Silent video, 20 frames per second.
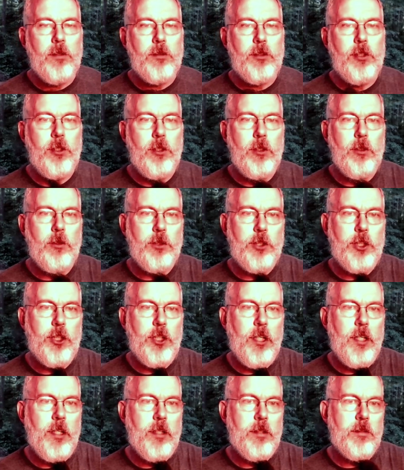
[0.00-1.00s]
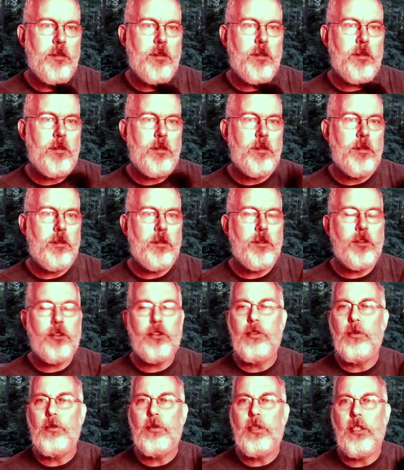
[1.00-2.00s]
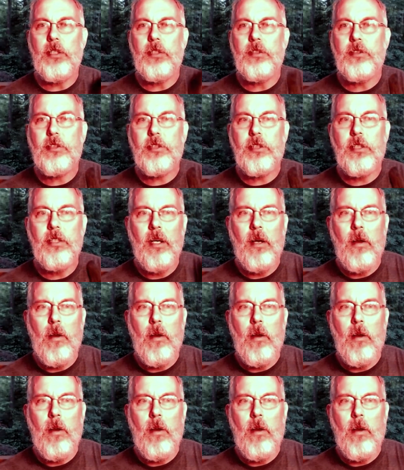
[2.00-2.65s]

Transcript: to chant suttas